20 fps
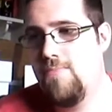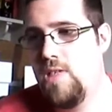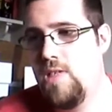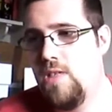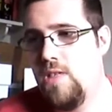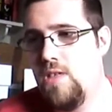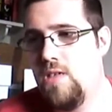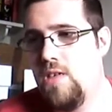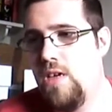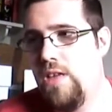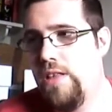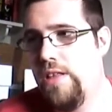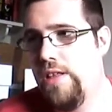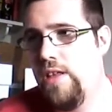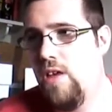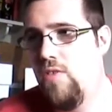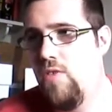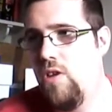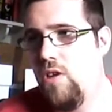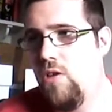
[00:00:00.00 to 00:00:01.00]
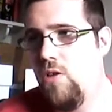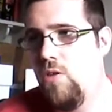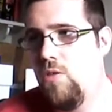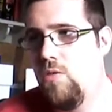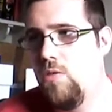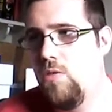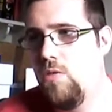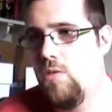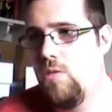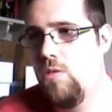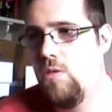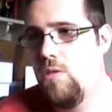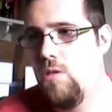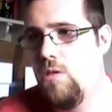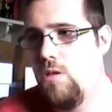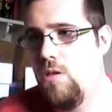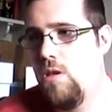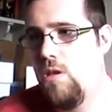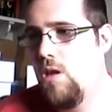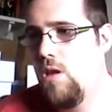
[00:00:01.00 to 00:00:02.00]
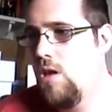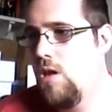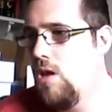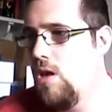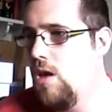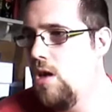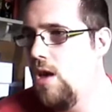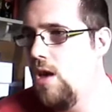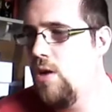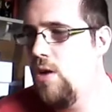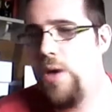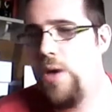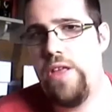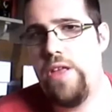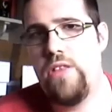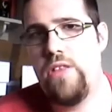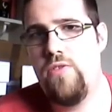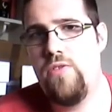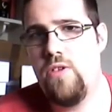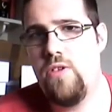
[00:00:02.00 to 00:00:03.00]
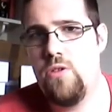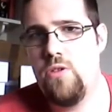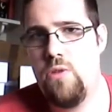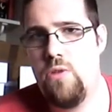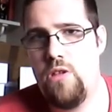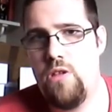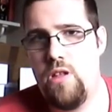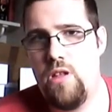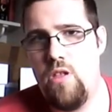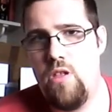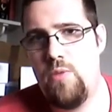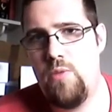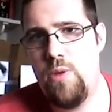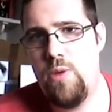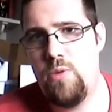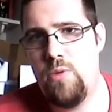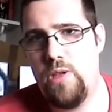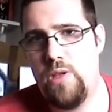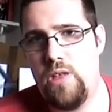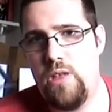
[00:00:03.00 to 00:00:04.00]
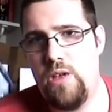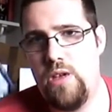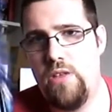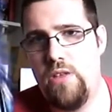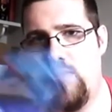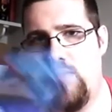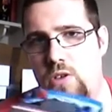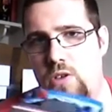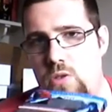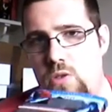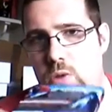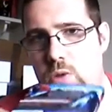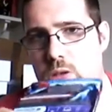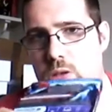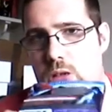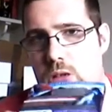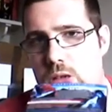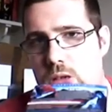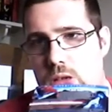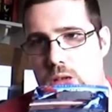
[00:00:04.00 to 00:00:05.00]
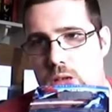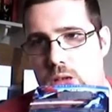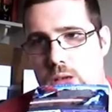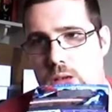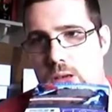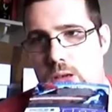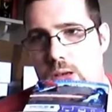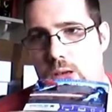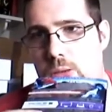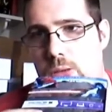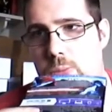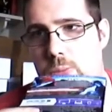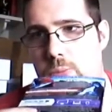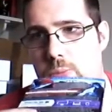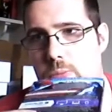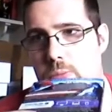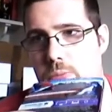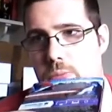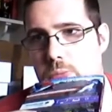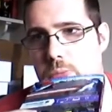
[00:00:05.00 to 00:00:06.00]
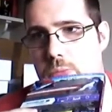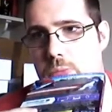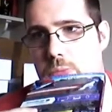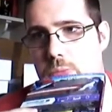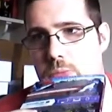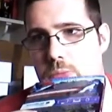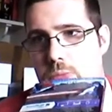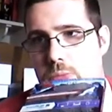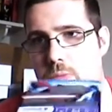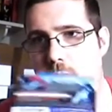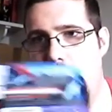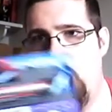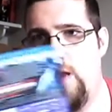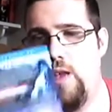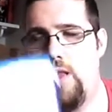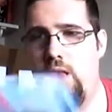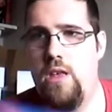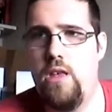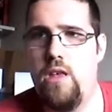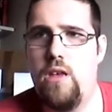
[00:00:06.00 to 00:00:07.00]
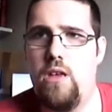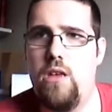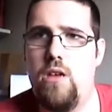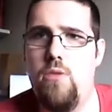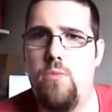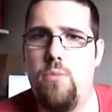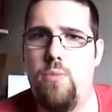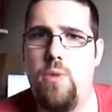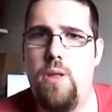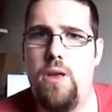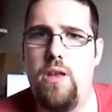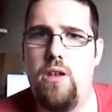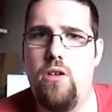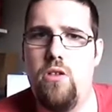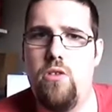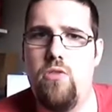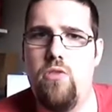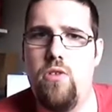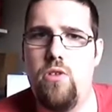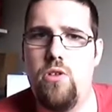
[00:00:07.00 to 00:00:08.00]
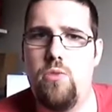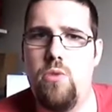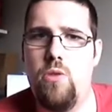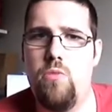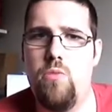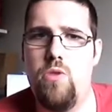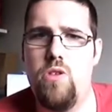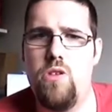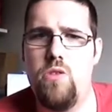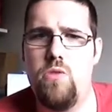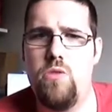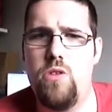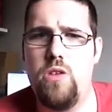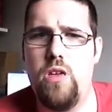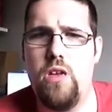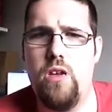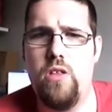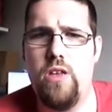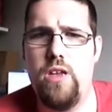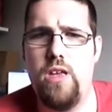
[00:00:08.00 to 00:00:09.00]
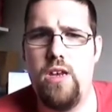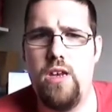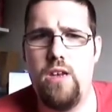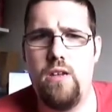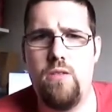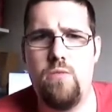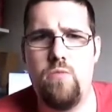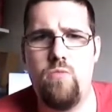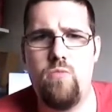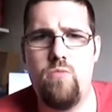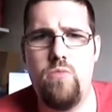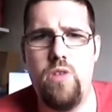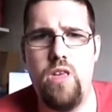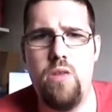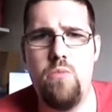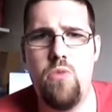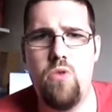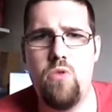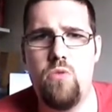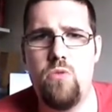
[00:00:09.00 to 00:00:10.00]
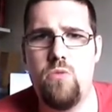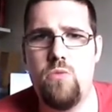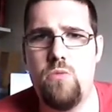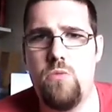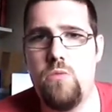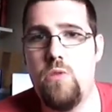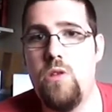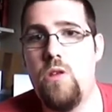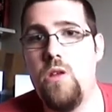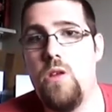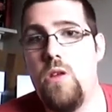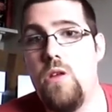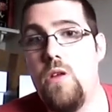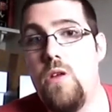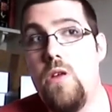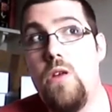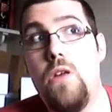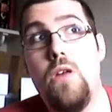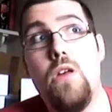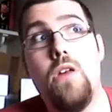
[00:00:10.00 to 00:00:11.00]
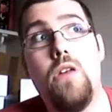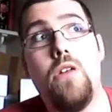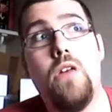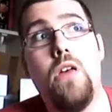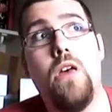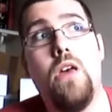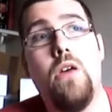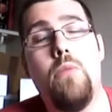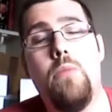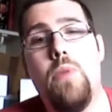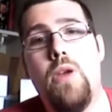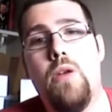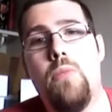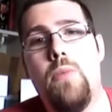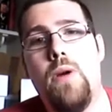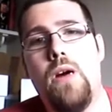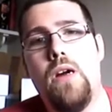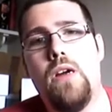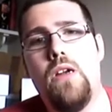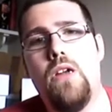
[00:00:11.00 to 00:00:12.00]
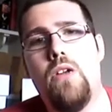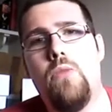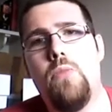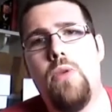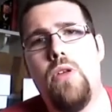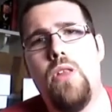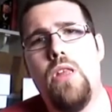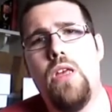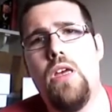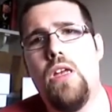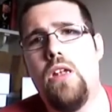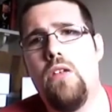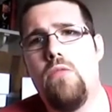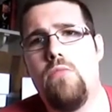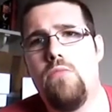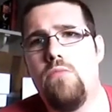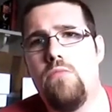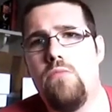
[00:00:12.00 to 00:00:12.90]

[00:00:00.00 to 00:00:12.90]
decided I'd give it a go. I quite liked the first one, and a lot of people didn't like the first one. I think the complaint on the first one was it was kind of like an emo Peter Parker, but then